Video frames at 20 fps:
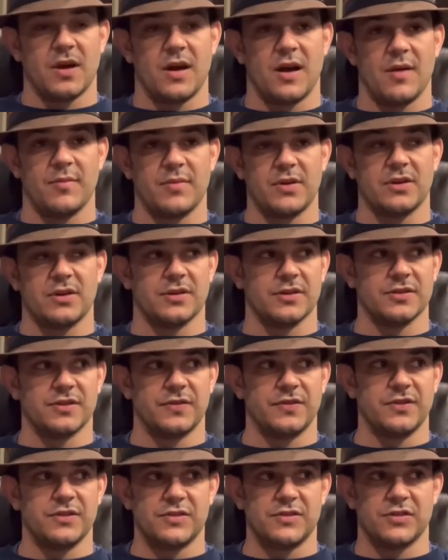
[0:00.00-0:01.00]
because
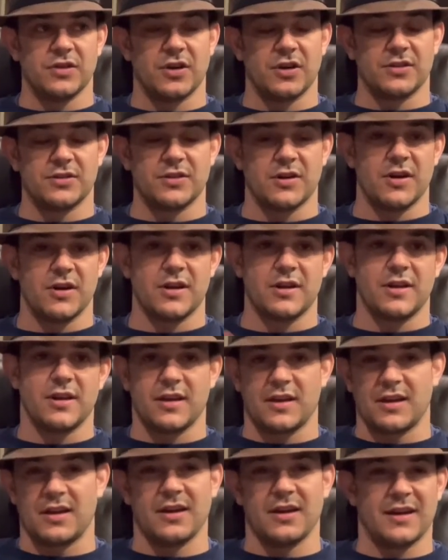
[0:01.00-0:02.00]
if you start dark,
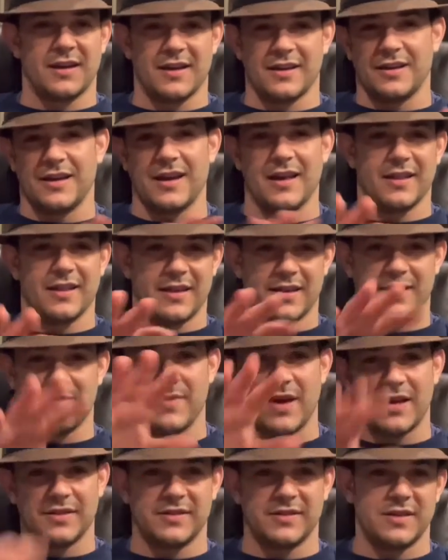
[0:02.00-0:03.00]
it can get like
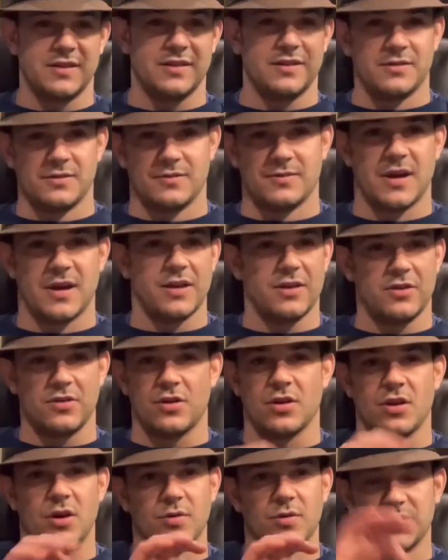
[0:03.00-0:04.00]
messy. Right? You
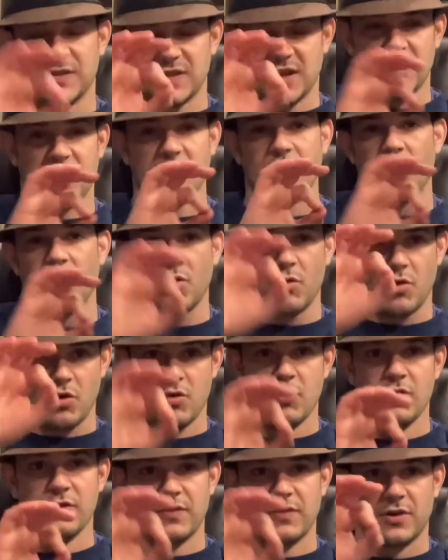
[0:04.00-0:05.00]
can always like go
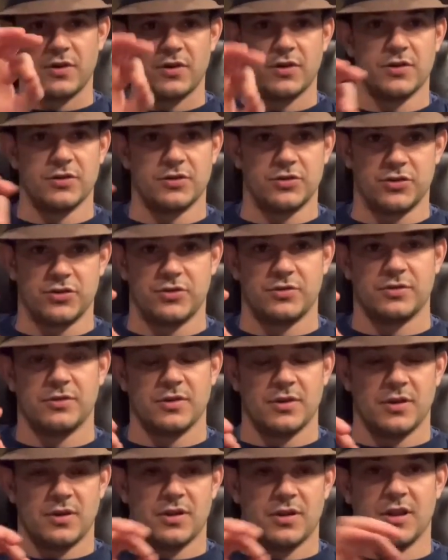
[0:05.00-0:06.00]
over
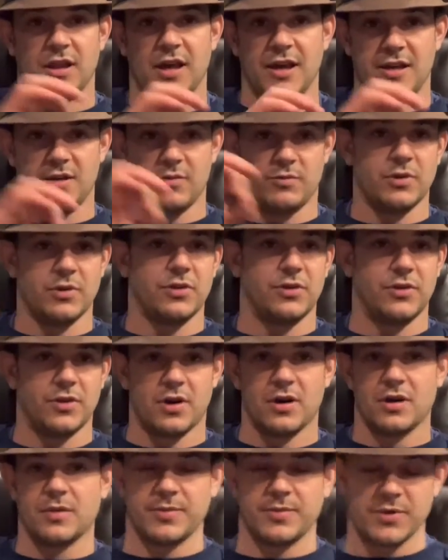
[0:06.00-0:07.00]
light with dark, but